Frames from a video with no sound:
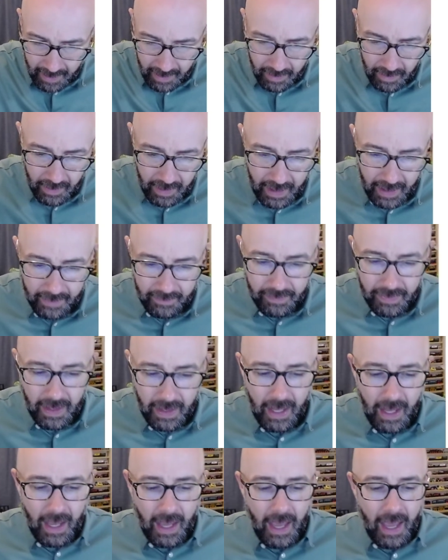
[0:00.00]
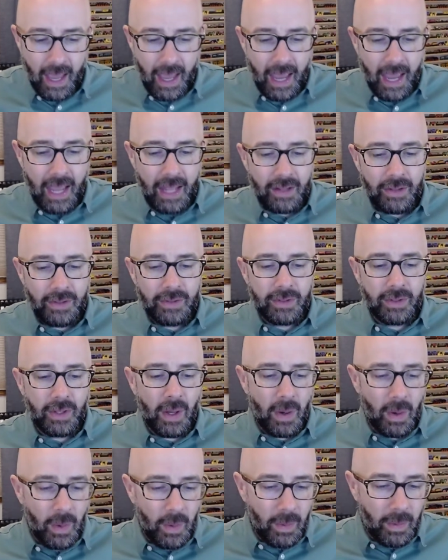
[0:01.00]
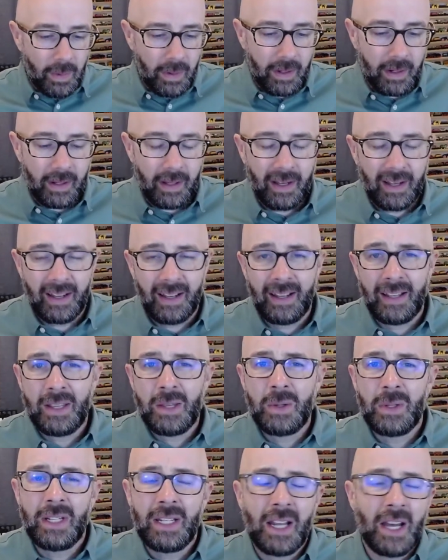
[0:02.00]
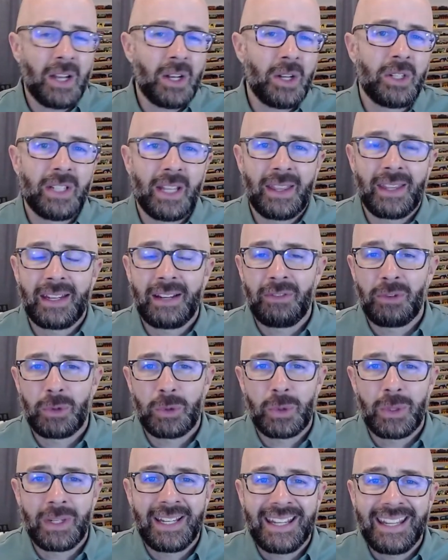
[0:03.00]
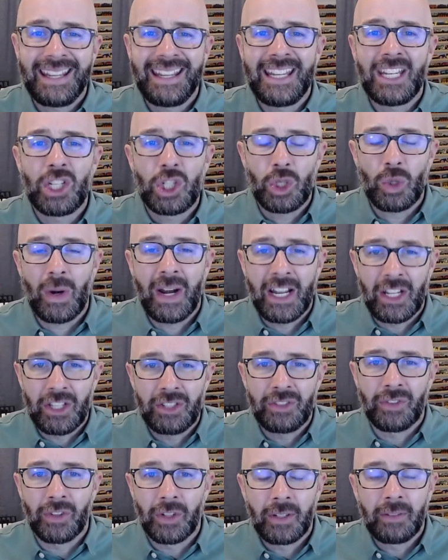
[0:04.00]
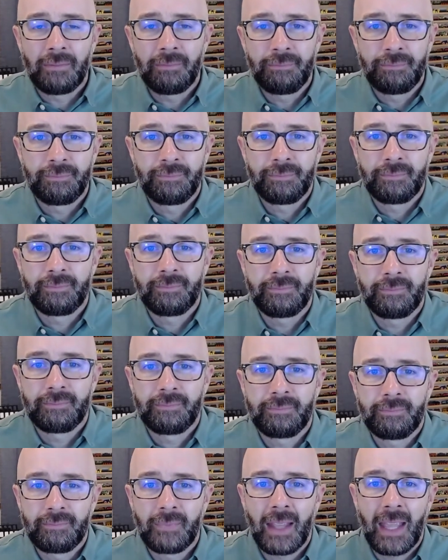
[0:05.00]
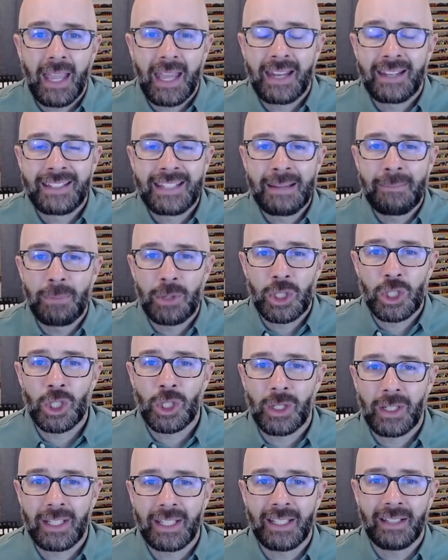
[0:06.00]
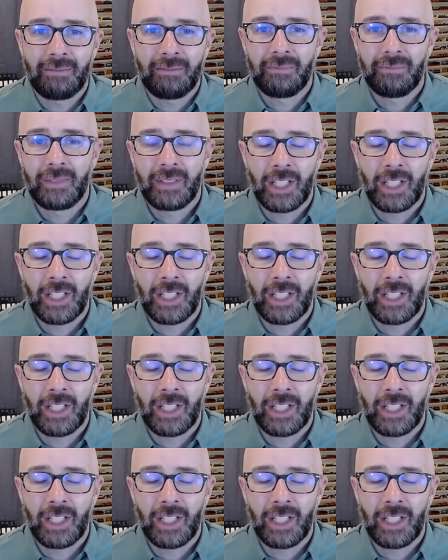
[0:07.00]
Okay, and so you need to understand the difference between heat transfer and temperature again.